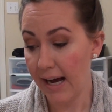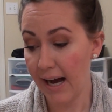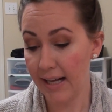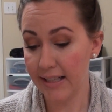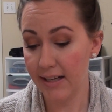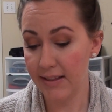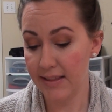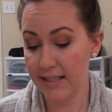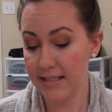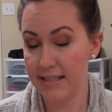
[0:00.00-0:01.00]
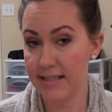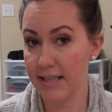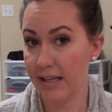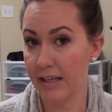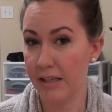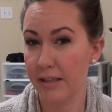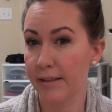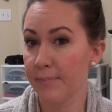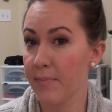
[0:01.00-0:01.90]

I got this in